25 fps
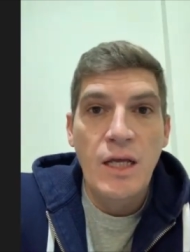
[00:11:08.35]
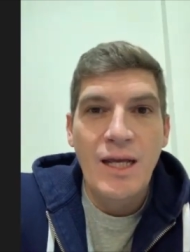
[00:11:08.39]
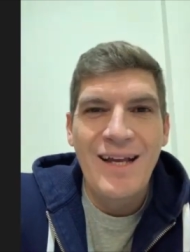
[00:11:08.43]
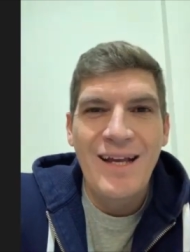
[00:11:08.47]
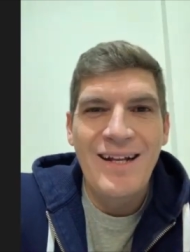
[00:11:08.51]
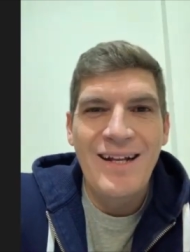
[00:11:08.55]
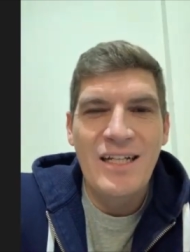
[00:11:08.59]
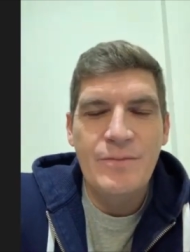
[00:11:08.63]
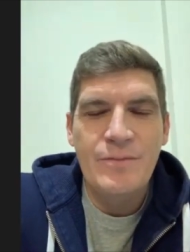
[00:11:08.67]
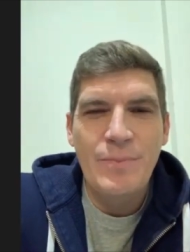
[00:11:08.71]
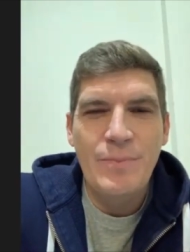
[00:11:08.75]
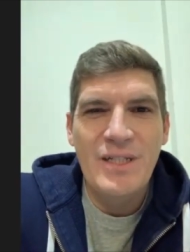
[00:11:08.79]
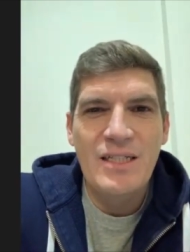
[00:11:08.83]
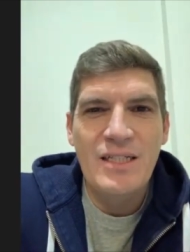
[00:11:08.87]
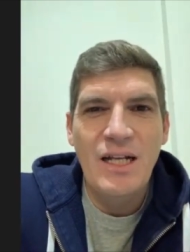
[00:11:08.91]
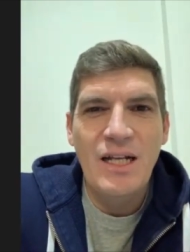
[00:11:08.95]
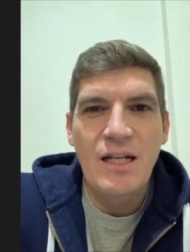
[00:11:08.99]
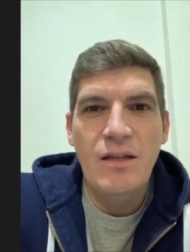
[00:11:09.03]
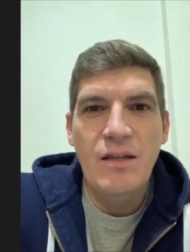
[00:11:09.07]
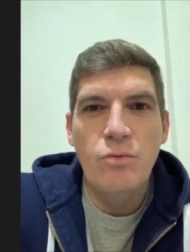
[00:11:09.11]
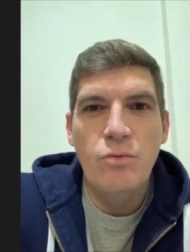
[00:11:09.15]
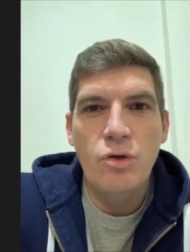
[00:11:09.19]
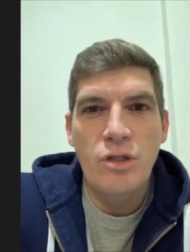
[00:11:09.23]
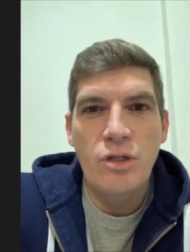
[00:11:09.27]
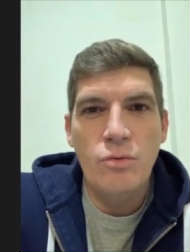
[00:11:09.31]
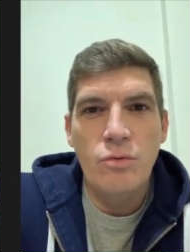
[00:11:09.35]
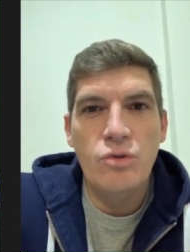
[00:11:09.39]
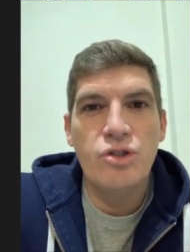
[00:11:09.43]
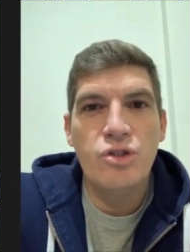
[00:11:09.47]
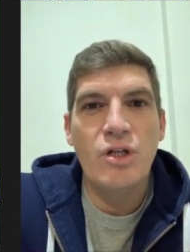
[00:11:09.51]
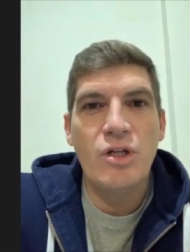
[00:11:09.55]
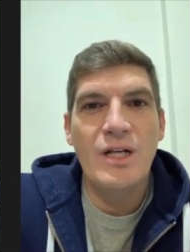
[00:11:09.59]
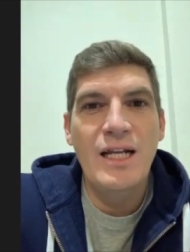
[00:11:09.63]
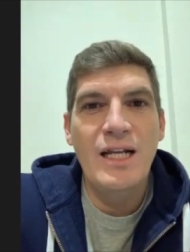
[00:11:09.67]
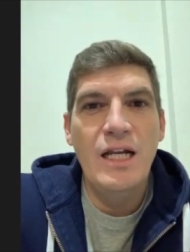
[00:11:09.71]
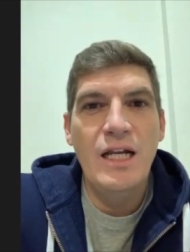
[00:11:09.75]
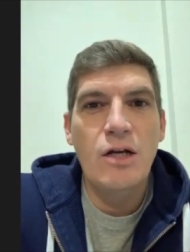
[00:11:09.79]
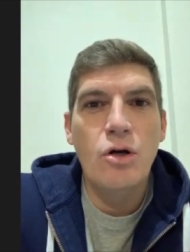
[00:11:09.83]
and especially the water was
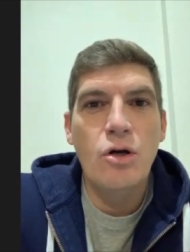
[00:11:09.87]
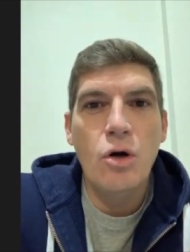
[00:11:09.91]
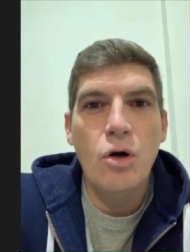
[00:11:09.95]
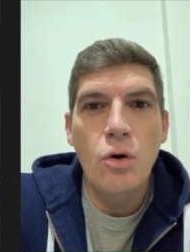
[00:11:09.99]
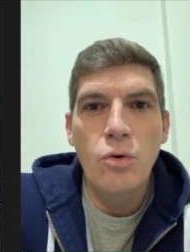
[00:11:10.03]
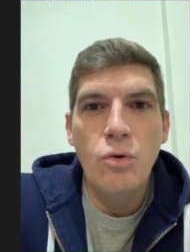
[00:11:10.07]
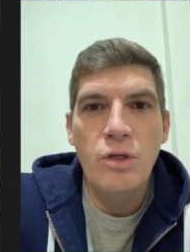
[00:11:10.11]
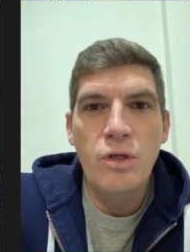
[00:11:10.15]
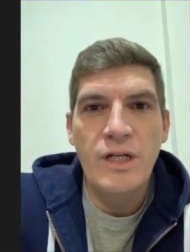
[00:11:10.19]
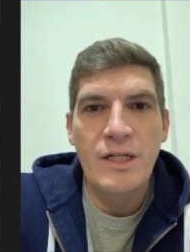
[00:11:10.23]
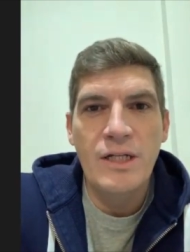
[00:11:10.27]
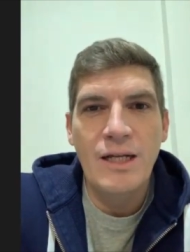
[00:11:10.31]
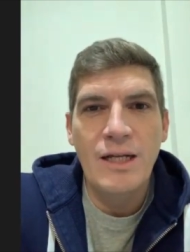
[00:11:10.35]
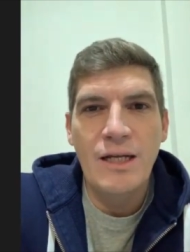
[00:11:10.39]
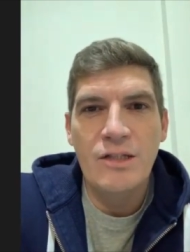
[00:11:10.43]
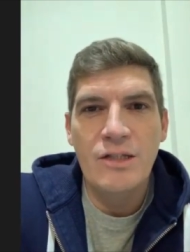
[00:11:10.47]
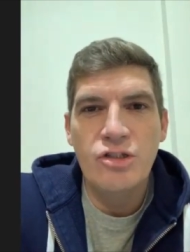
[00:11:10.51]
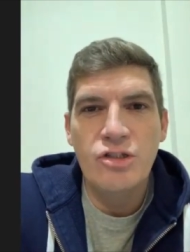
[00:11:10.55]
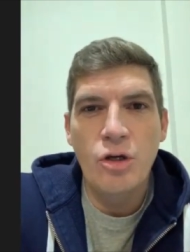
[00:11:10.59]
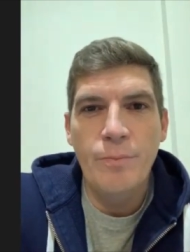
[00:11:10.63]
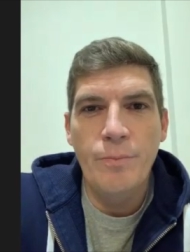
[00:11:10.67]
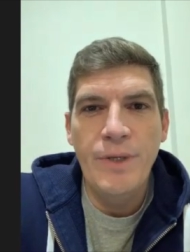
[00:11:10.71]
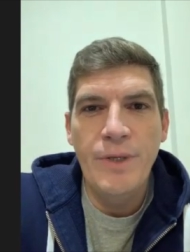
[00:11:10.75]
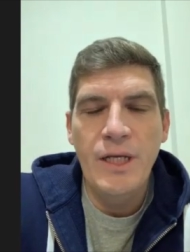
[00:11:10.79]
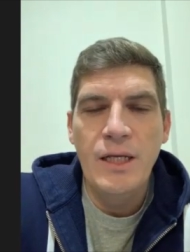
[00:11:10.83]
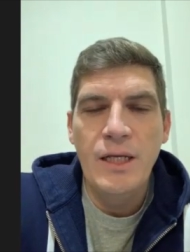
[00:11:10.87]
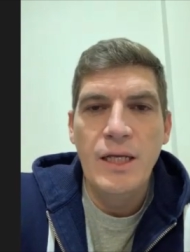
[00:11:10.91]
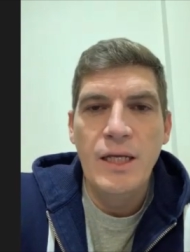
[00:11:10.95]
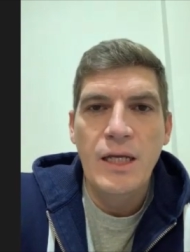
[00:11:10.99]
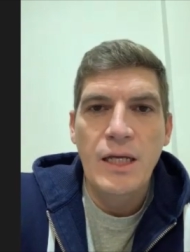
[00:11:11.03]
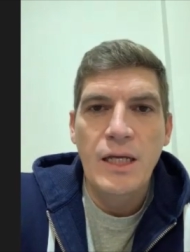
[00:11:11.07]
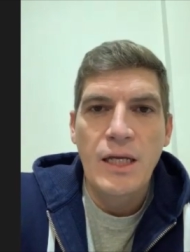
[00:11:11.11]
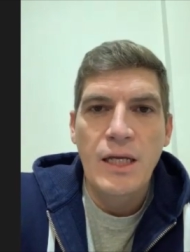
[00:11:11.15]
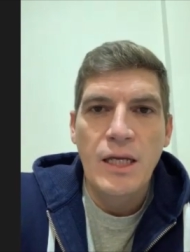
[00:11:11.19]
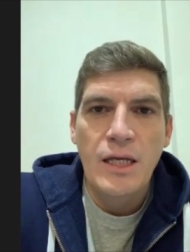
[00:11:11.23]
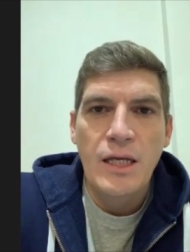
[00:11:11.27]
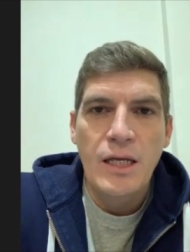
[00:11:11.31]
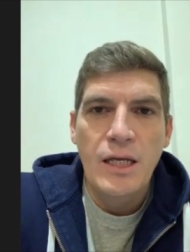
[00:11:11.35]
really cold and choppy.
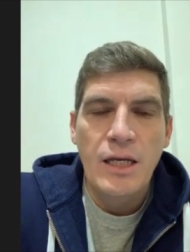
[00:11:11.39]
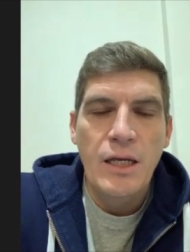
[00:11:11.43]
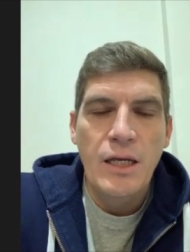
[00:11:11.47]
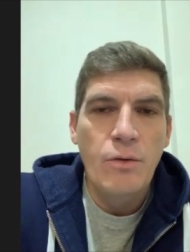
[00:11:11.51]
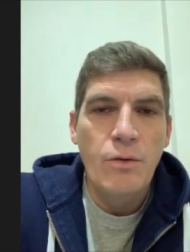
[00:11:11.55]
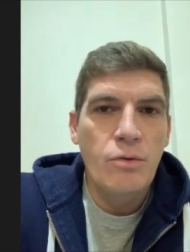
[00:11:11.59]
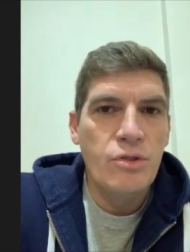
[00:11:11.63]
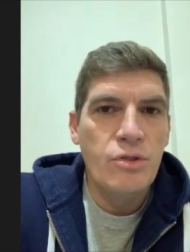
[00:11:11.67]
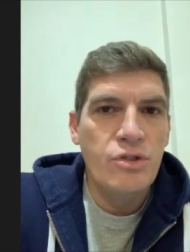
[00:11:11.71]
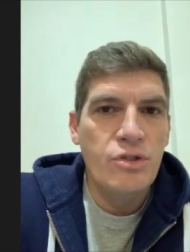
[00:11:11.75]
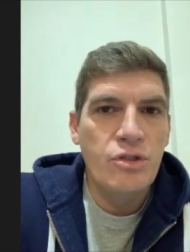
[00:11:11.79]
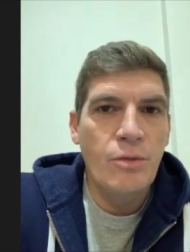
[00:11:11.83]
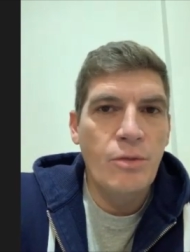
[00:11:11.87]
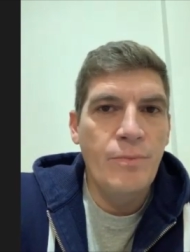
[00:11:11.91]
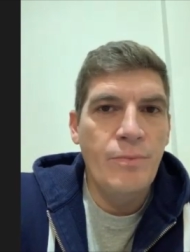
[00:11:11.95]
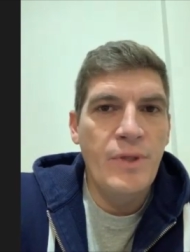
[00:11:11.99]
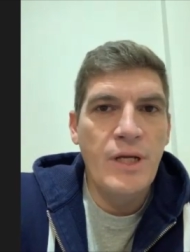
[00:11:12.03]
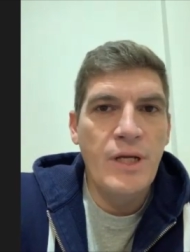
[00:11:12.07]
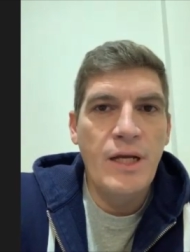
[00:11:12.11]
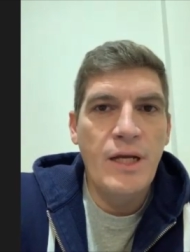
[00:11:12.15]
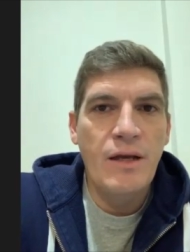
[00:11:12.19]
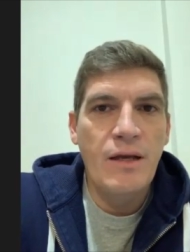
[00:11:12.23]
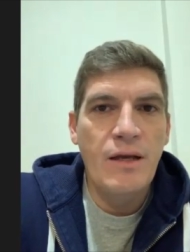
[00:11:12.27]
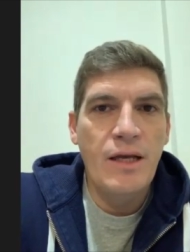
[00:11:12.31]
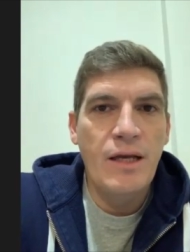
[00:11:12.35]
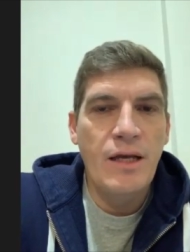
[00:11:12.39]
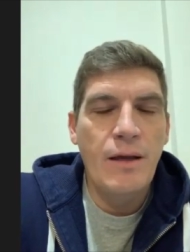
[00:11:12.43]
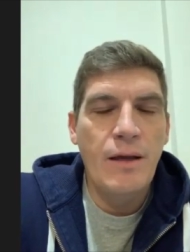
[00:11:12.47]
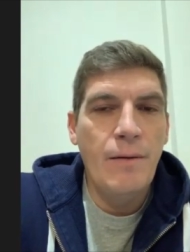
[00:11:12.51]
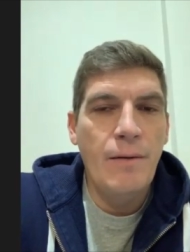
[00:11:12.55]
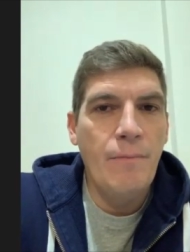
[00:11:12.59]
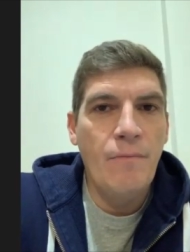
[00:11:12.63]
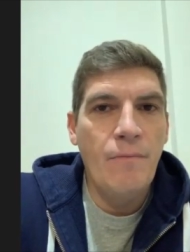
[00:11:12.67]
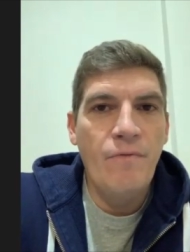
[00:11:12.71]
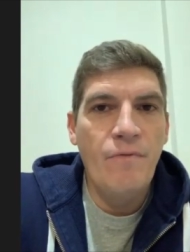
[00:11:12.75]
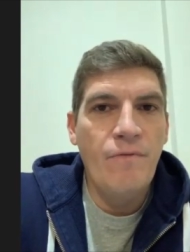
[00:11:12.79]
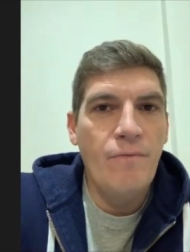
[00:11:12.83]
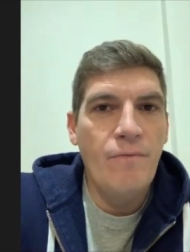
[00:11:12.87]
It was something
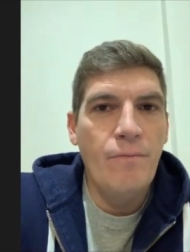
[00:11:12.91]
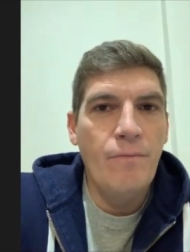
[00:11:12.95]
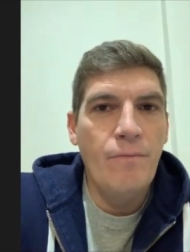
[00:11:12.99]
um,